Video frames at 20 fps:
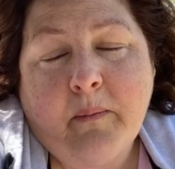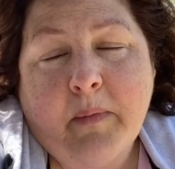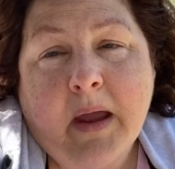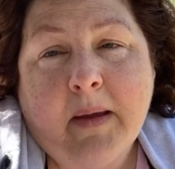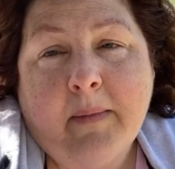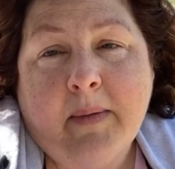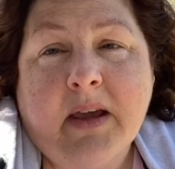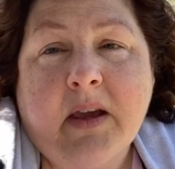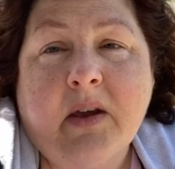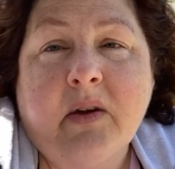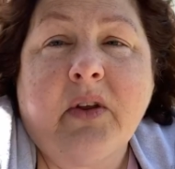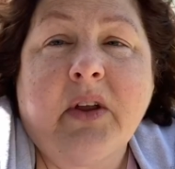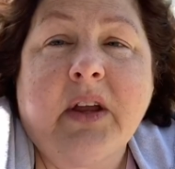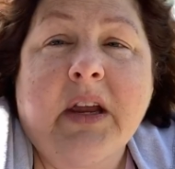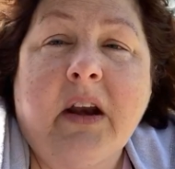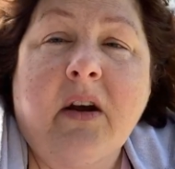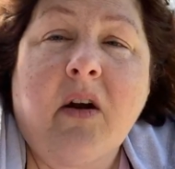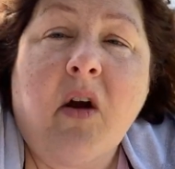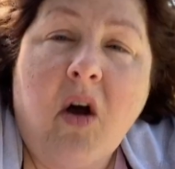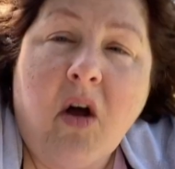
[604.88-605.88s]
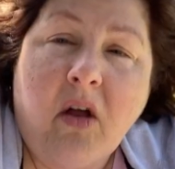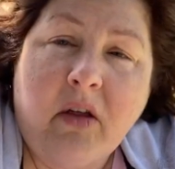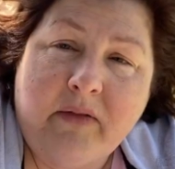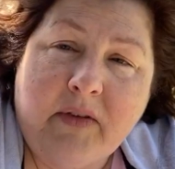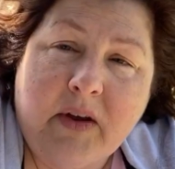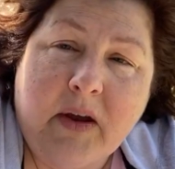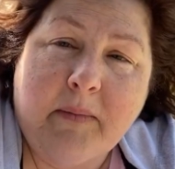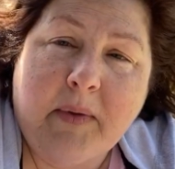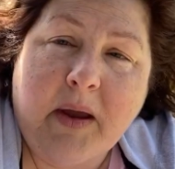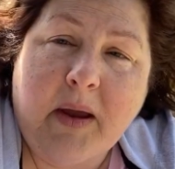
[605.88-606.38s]
Maybe he'll eat all of
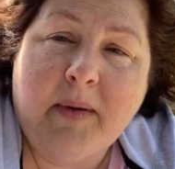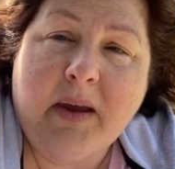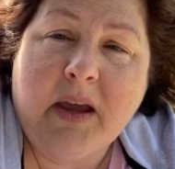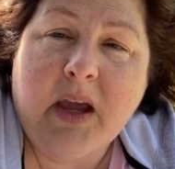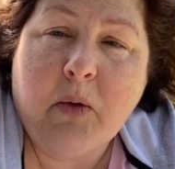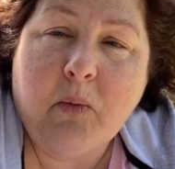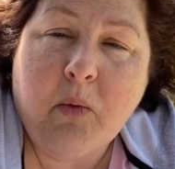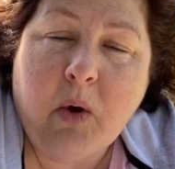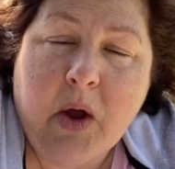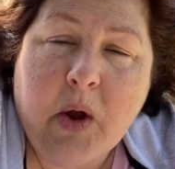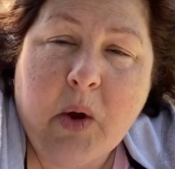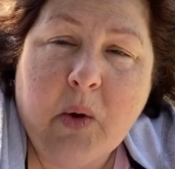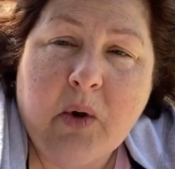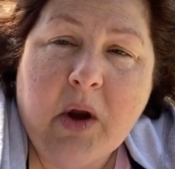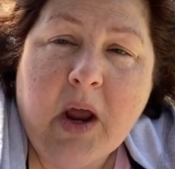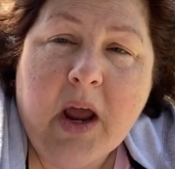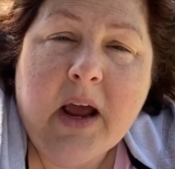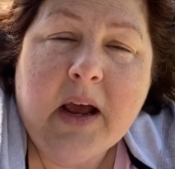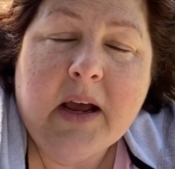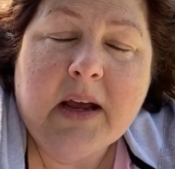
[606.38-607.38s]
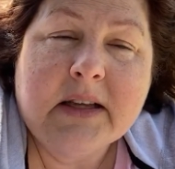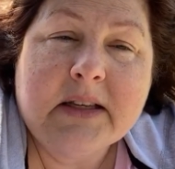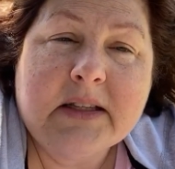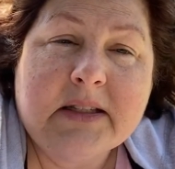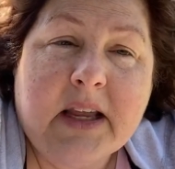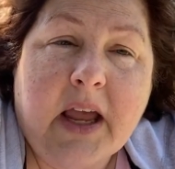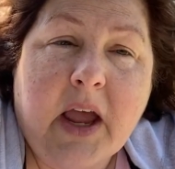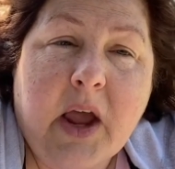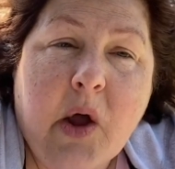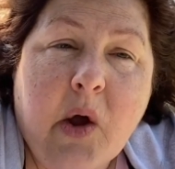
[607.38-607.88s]
it. Maybe he won't.
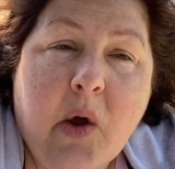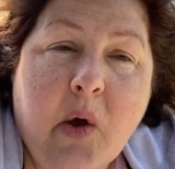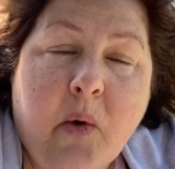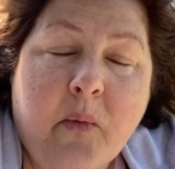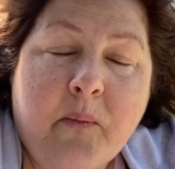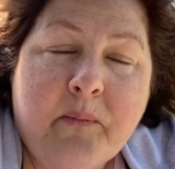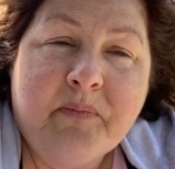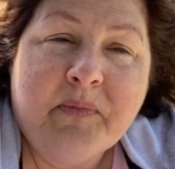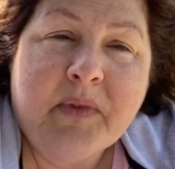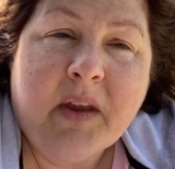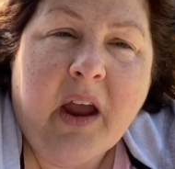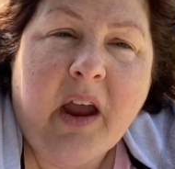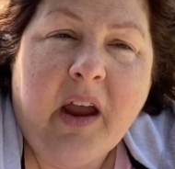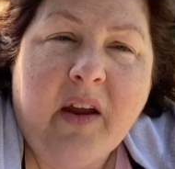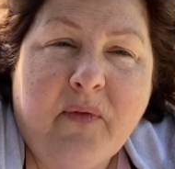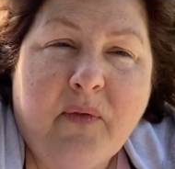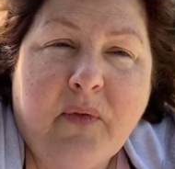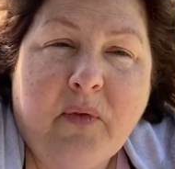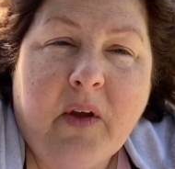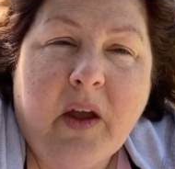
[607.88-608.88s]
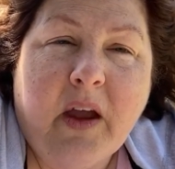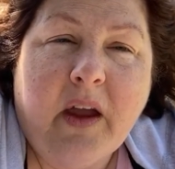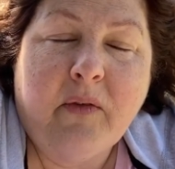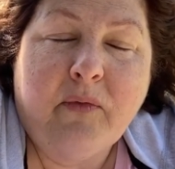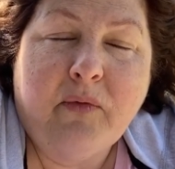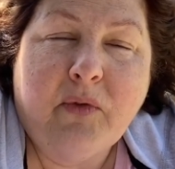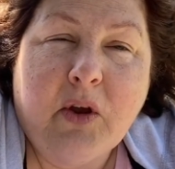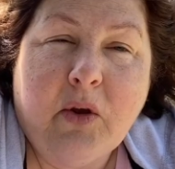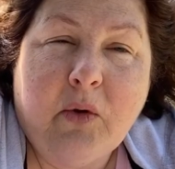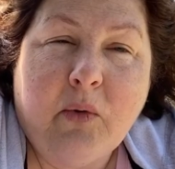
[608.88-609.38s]
So if,
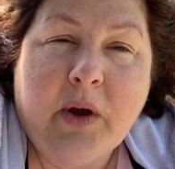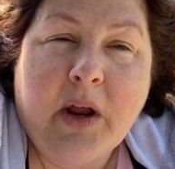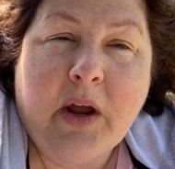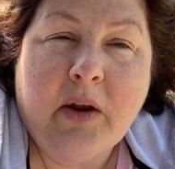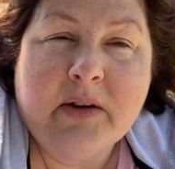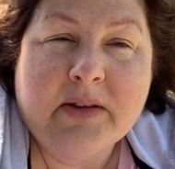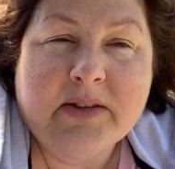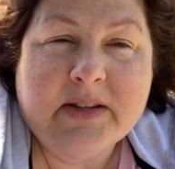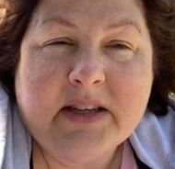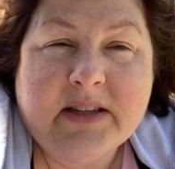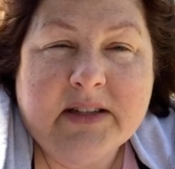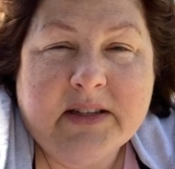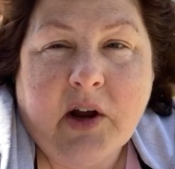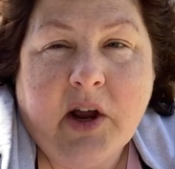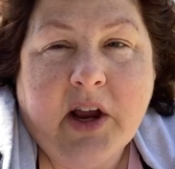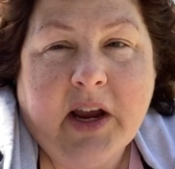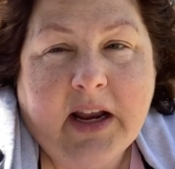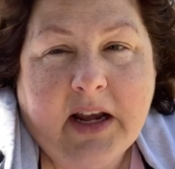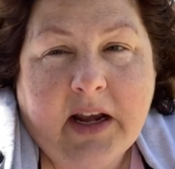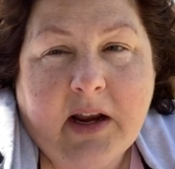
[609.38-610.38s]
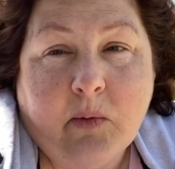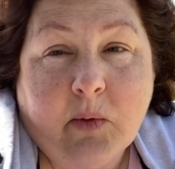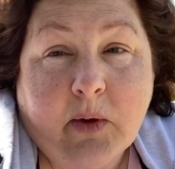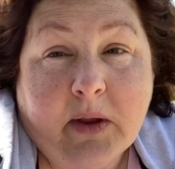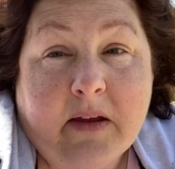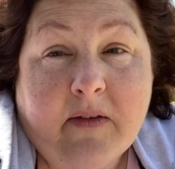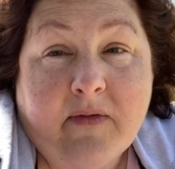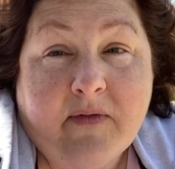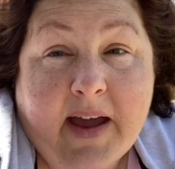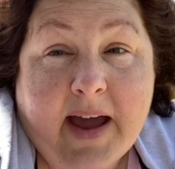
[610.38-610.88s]
if you notice, he's not eating
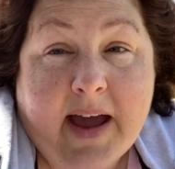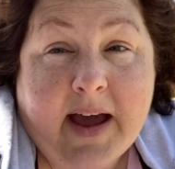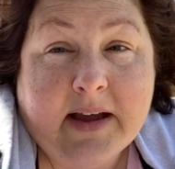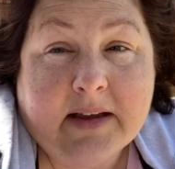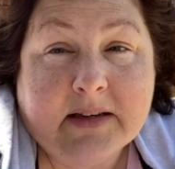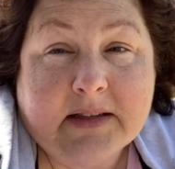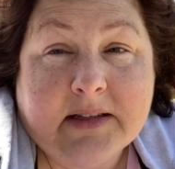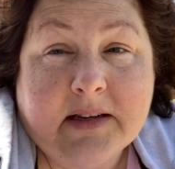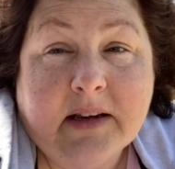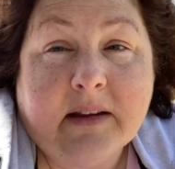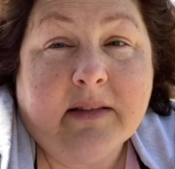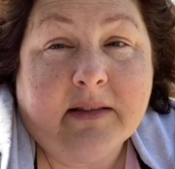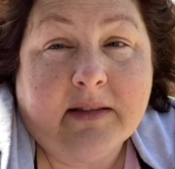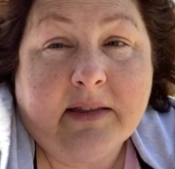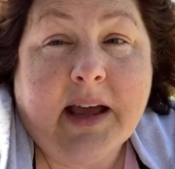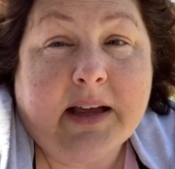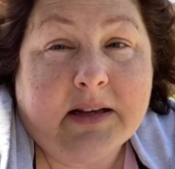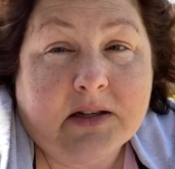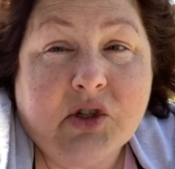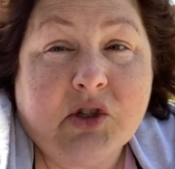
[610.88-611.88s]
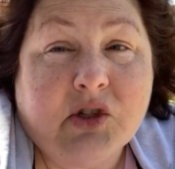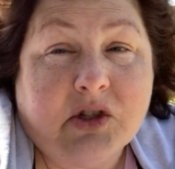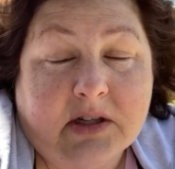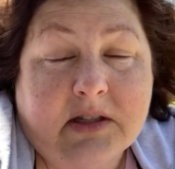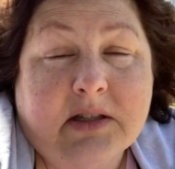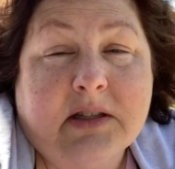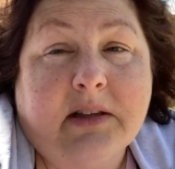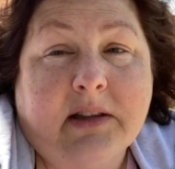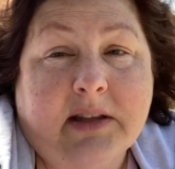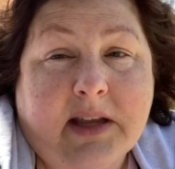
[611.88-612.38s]
really fast. That's
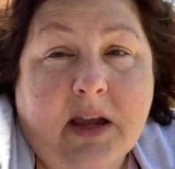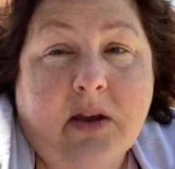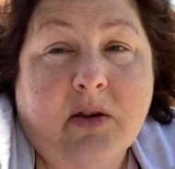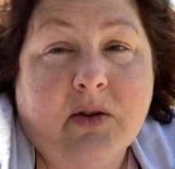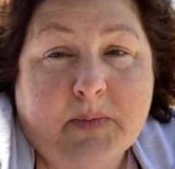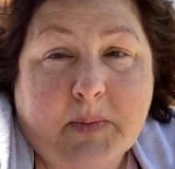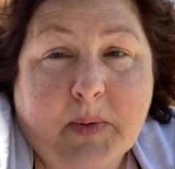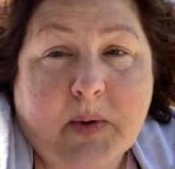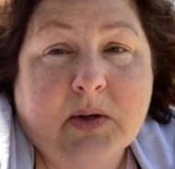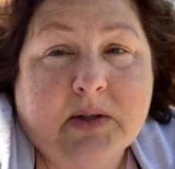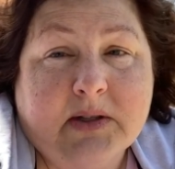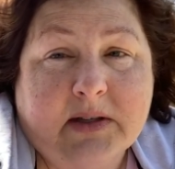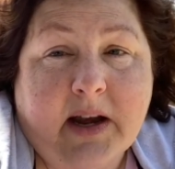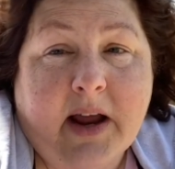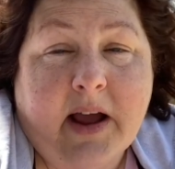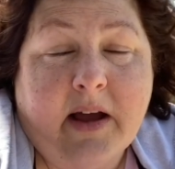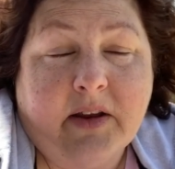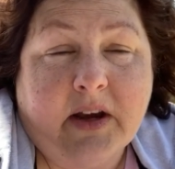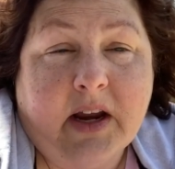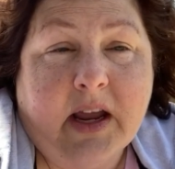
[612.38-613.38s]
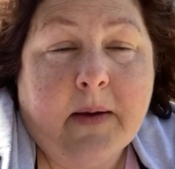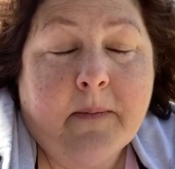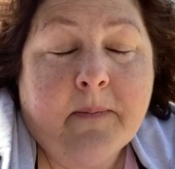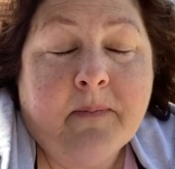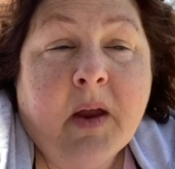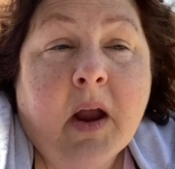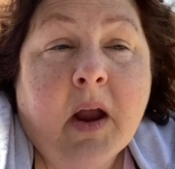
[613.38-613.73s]
just Leo's personality.